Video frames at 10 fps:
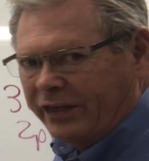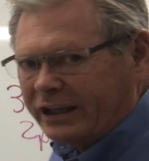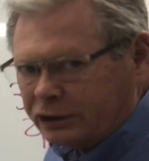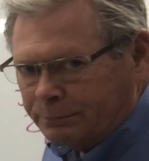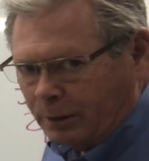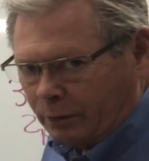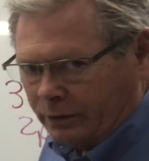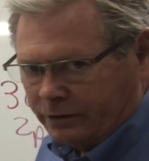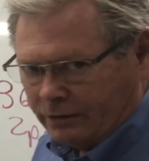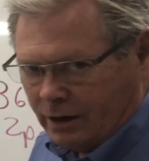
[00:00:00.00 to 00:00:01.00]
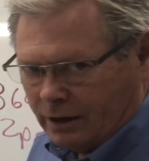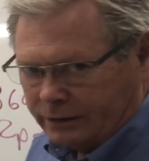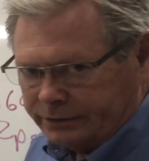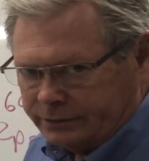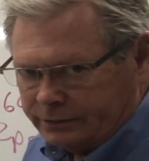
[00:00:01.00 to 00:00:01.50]
this motor
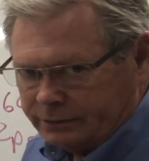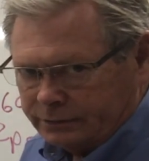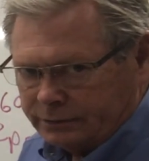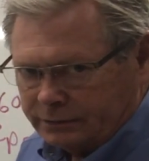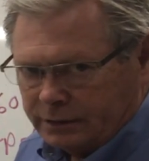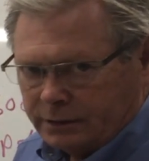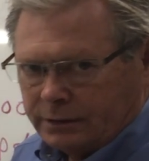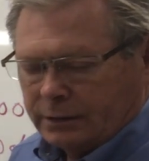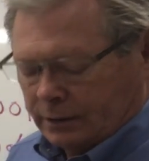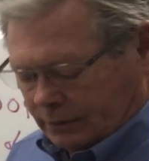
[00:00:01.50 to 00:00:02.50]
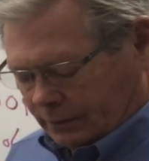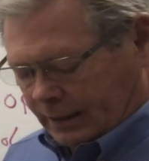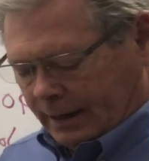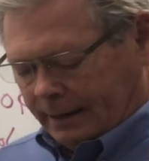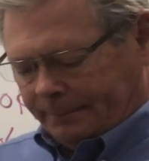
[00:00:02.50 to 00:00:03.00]
draws,
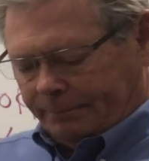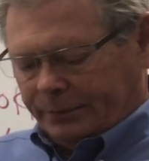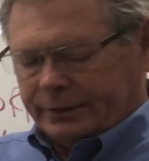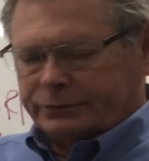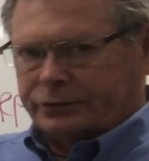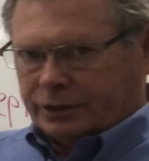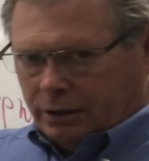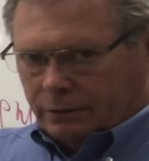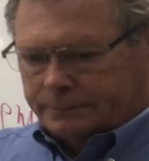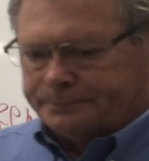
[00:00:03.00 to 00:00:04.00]
okay? So,